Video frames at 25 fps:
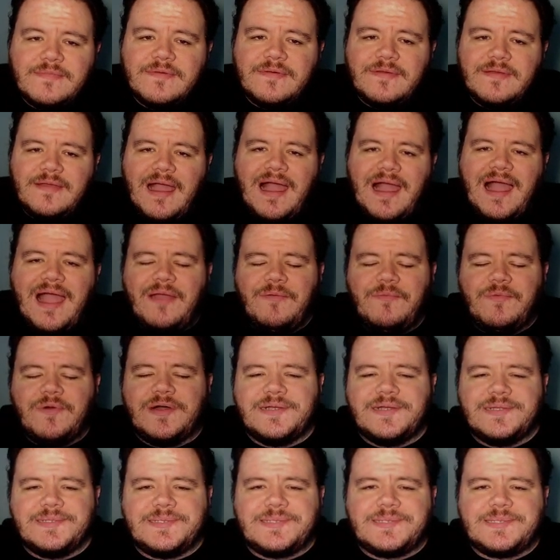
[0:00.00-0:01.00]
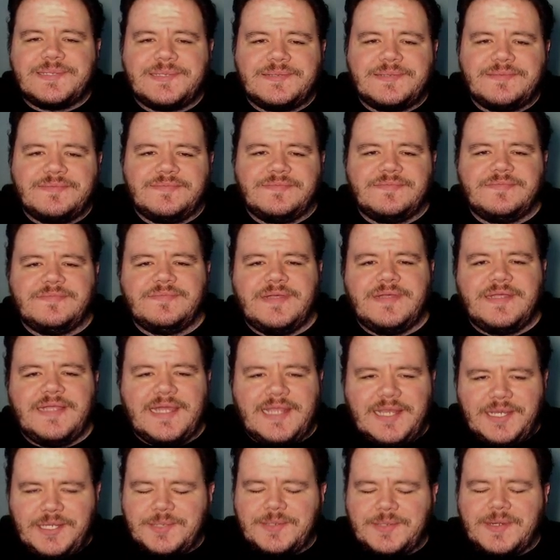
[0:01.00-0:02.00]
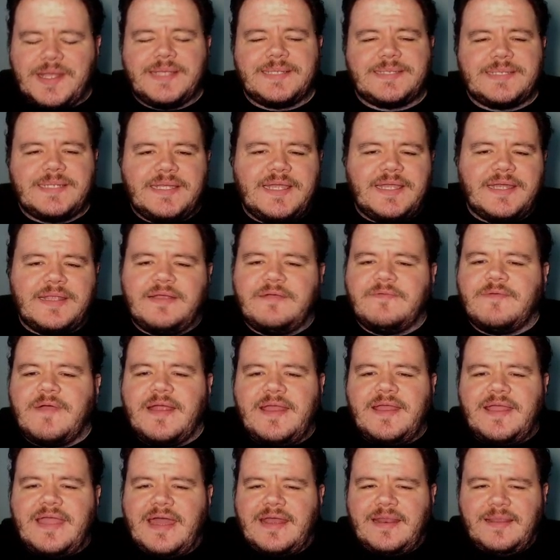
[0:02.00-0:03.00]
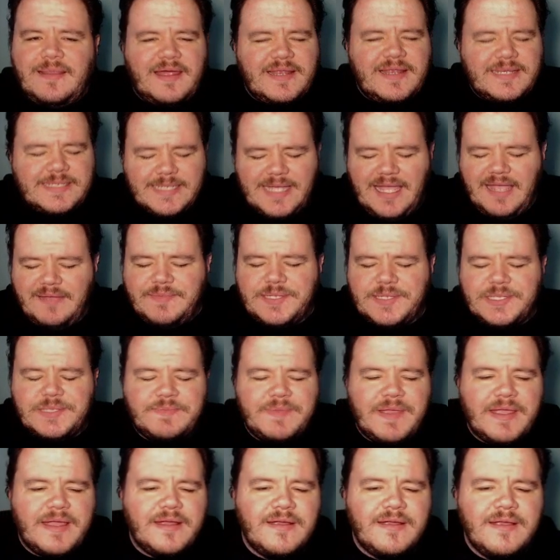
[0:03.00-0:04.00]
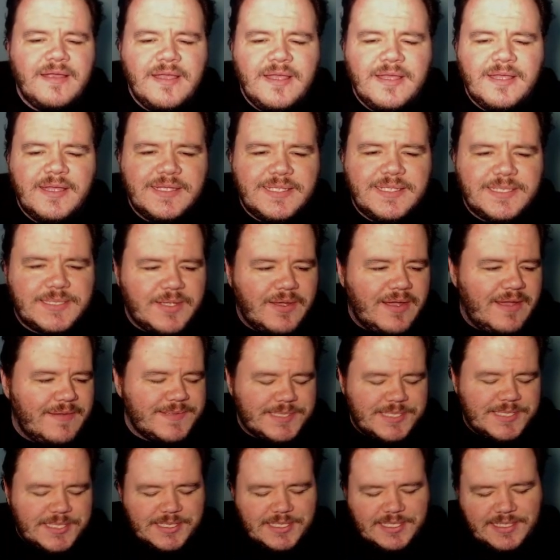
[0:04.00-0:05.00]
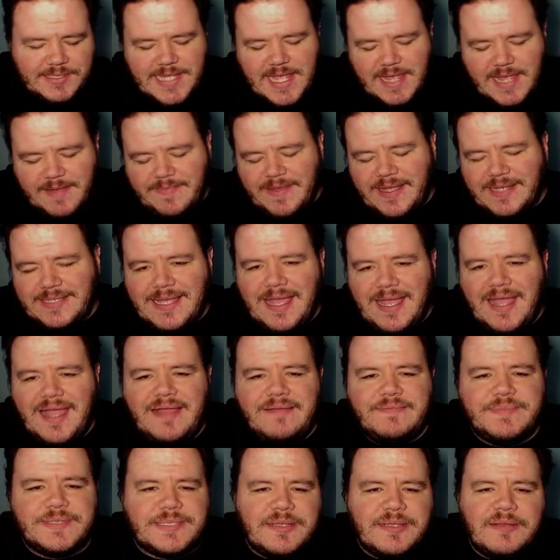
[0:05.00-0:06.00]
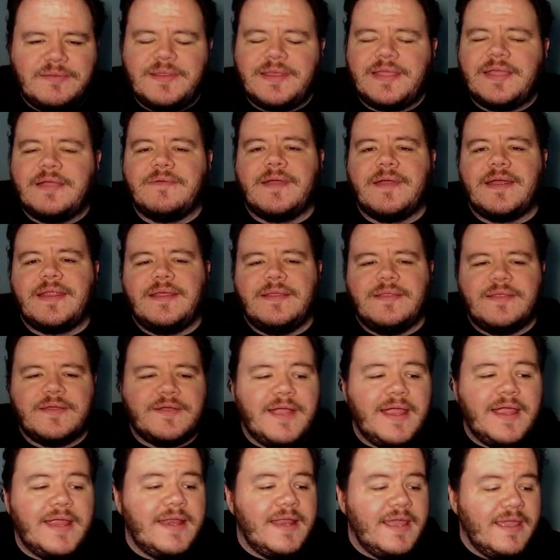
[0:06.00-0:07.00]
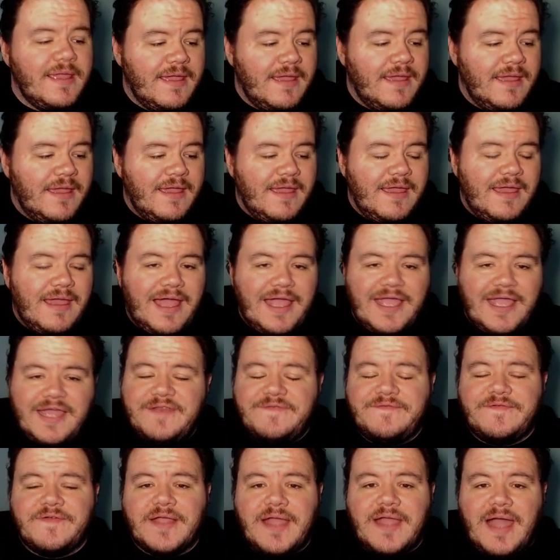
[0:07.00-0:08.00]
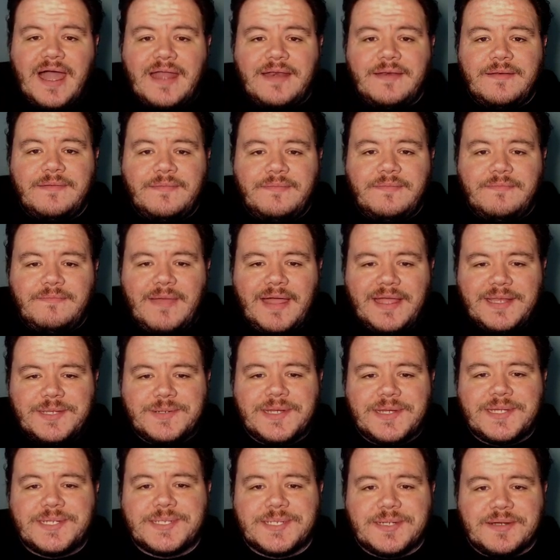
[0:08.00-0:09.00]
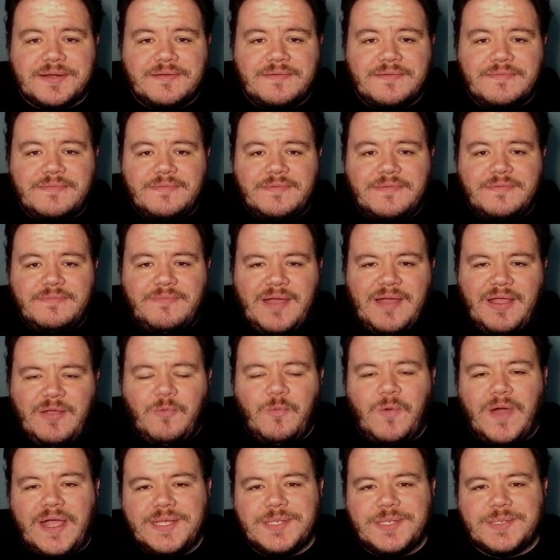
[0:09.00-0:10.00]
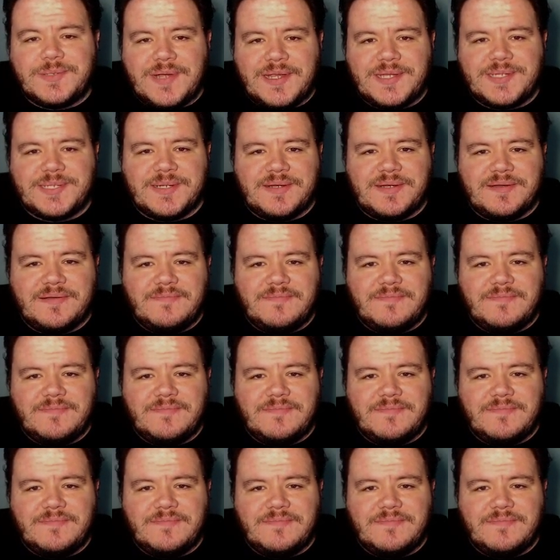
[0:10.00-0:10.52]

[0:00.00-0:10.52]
I was getting dressed and getting ready, had a lot of time to spare, so I was just going to take my time, slowly get ready, look great. I had forgotten my dress shirt, my white dress shirt.